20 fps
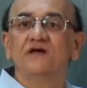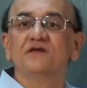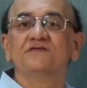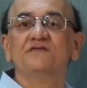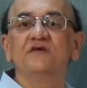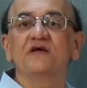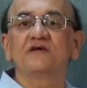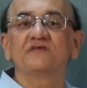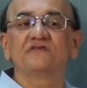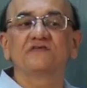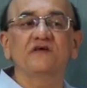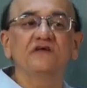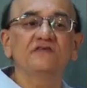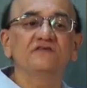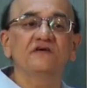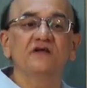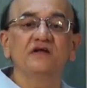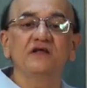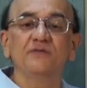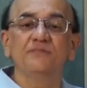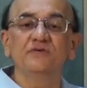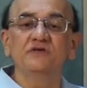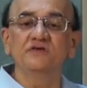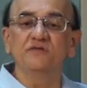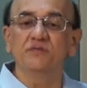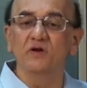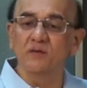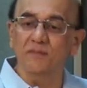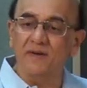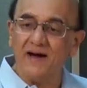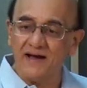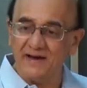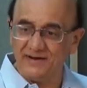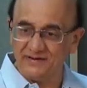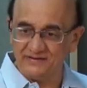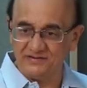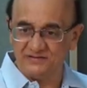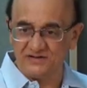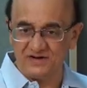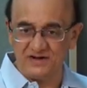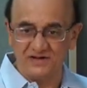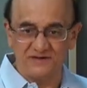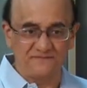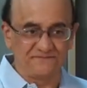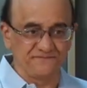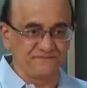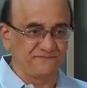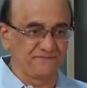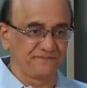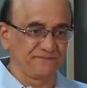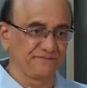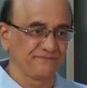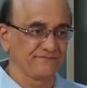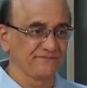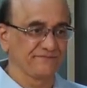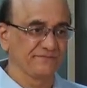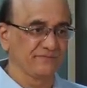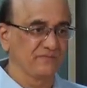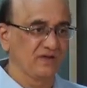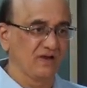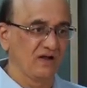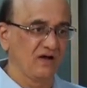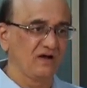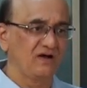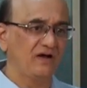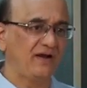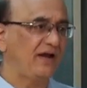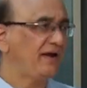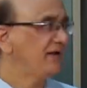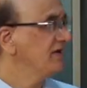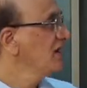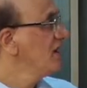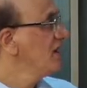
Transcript: 6 is divisible by 3, correct?